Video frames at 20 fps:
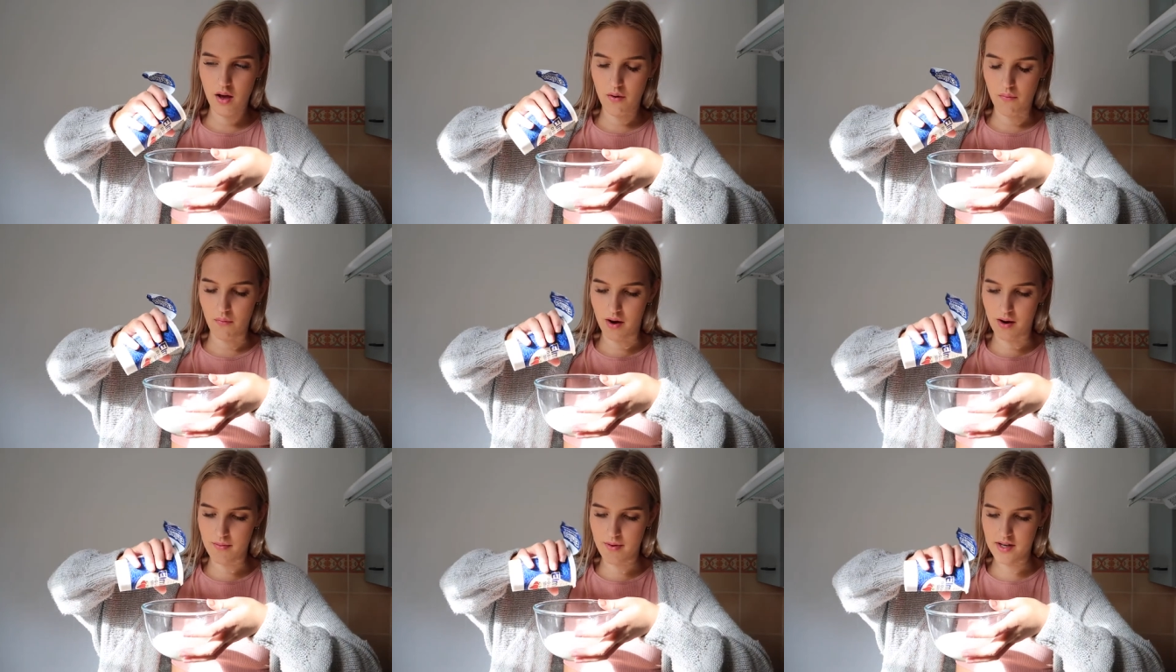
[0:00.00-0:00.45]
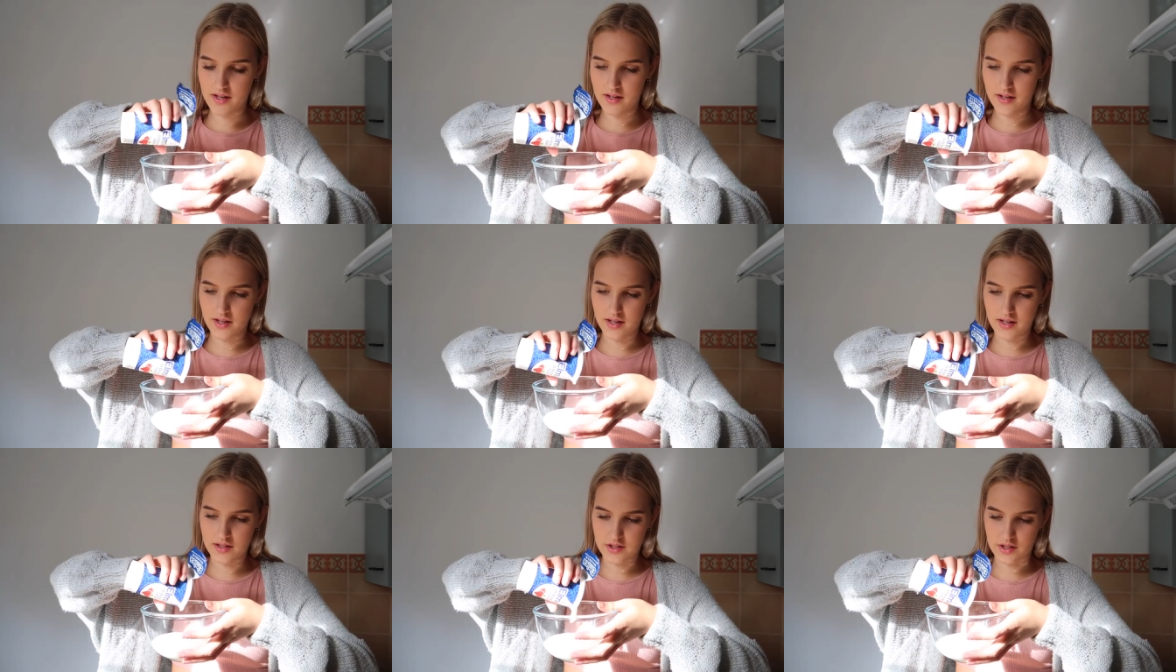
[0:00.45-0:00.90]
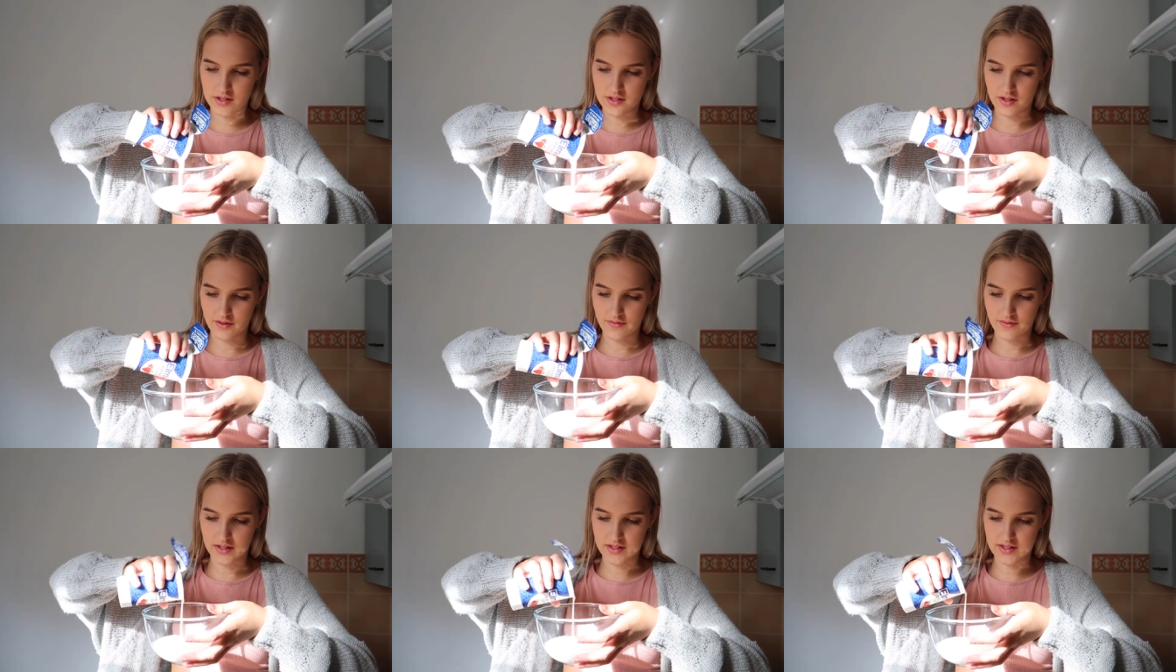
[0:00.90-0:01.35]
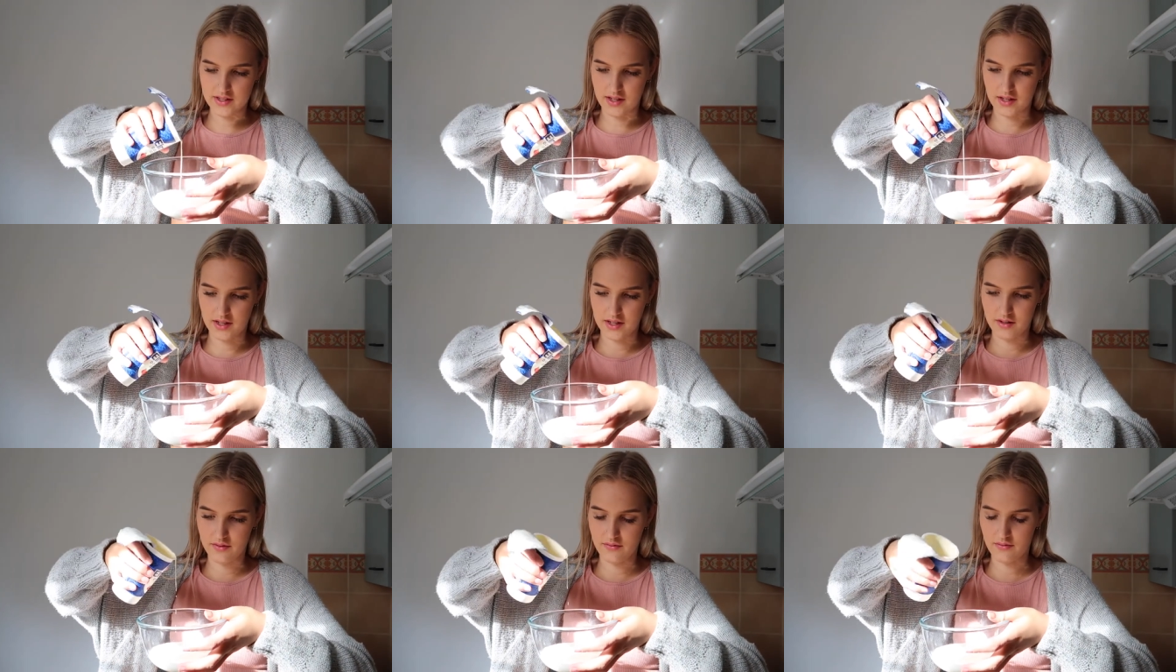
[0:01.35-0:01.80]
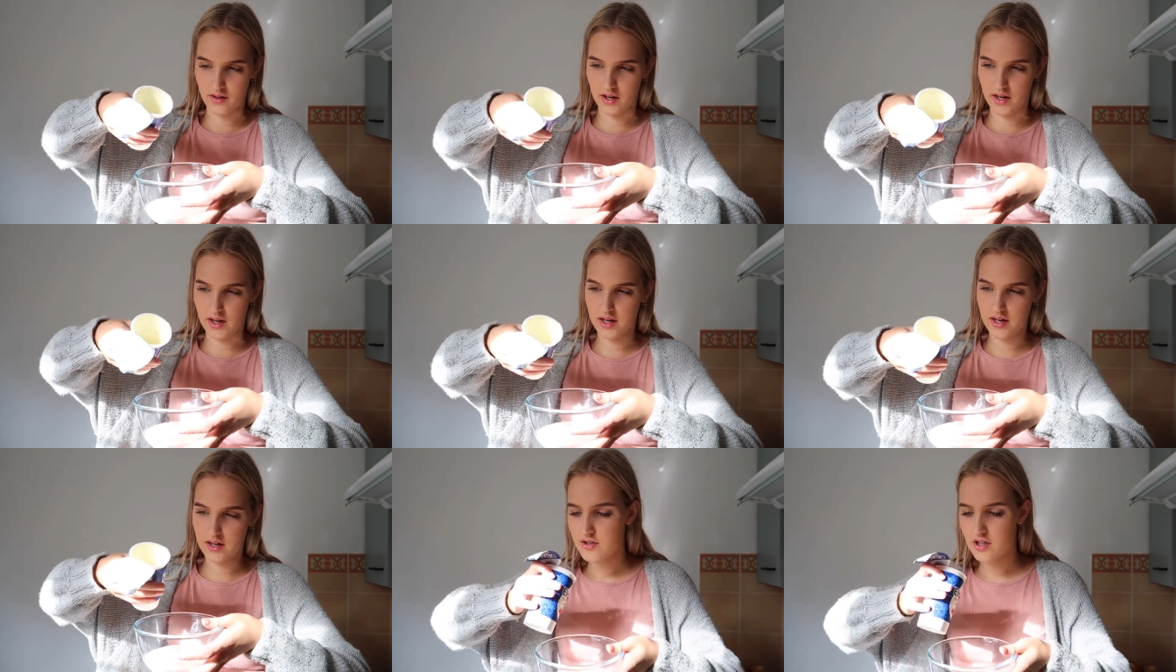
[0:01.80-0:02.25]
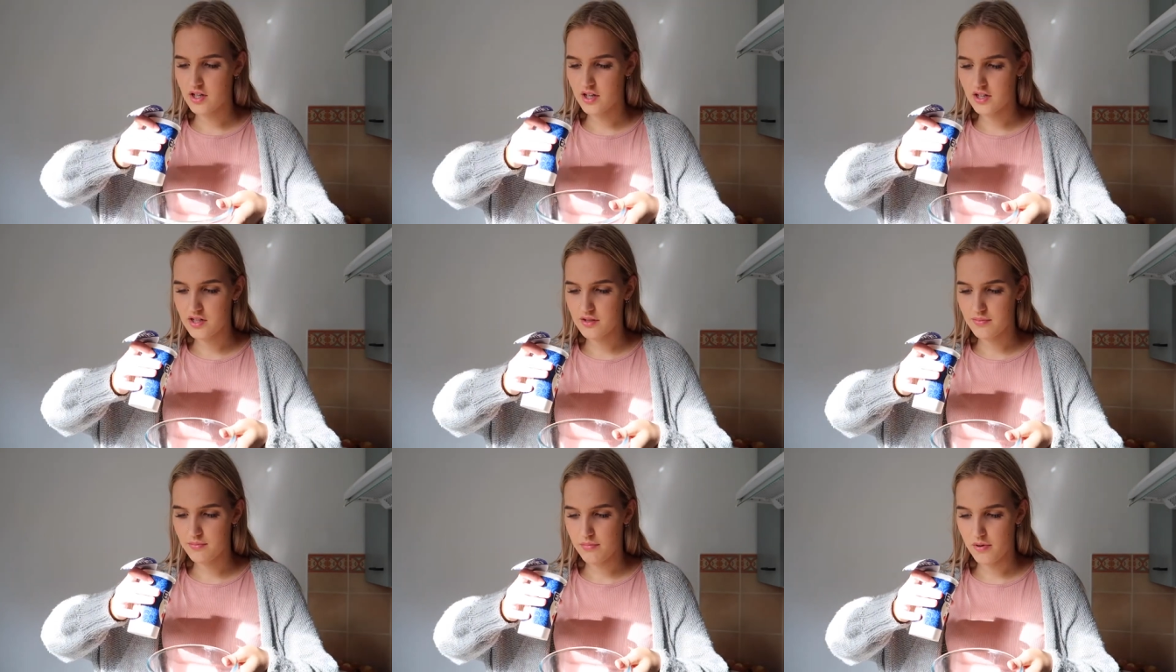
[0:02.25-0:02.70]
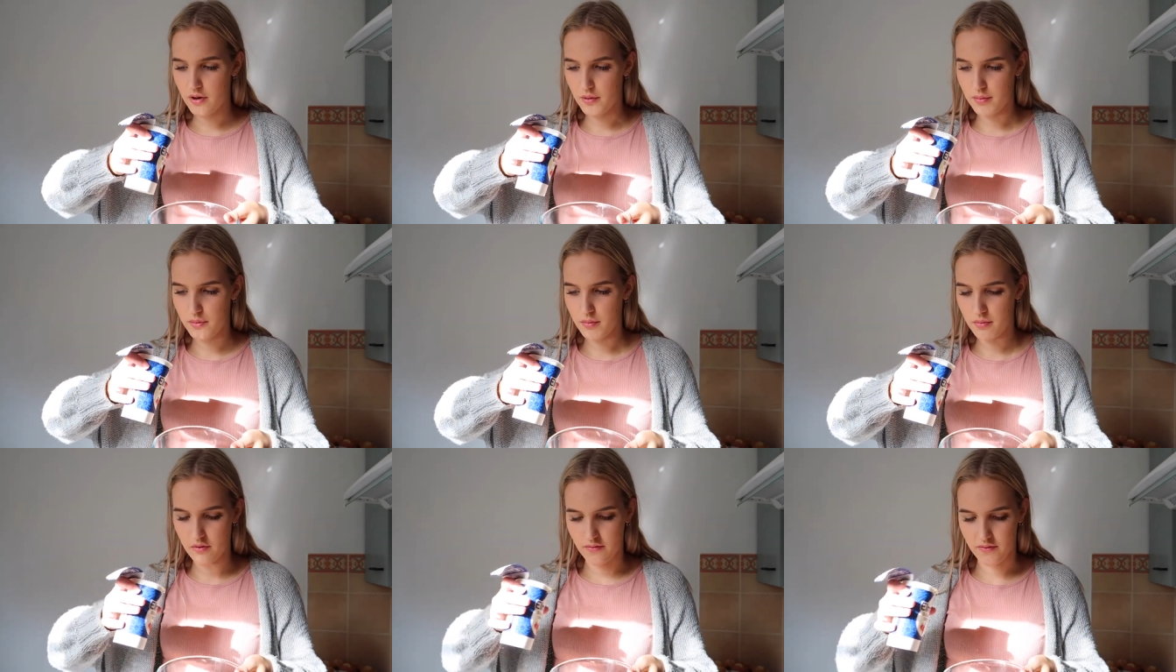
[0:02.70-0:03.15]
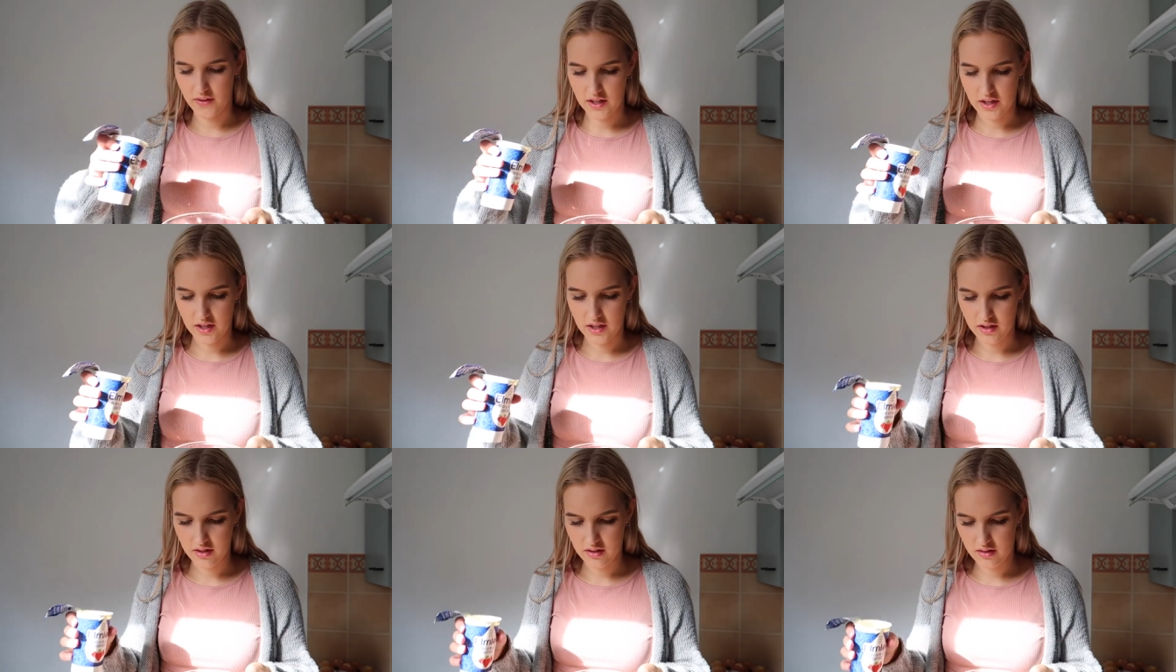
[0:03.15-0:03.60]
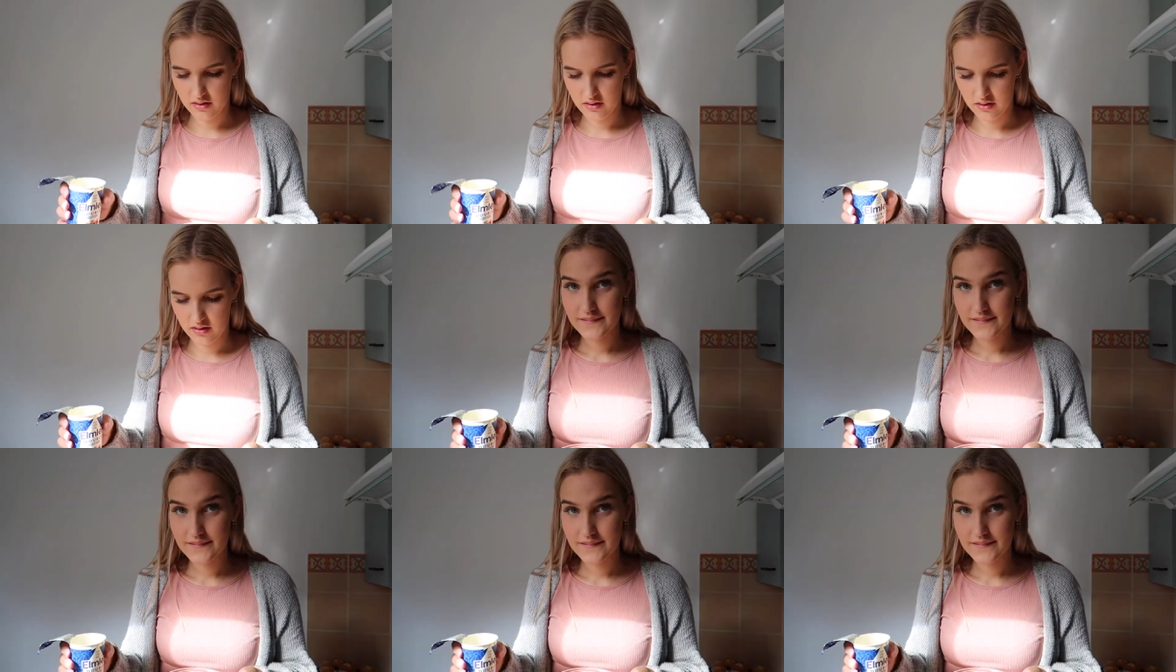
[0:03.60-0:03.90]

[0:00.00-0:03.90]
why am I literally so fascinated? Right, should I just pop all of it in?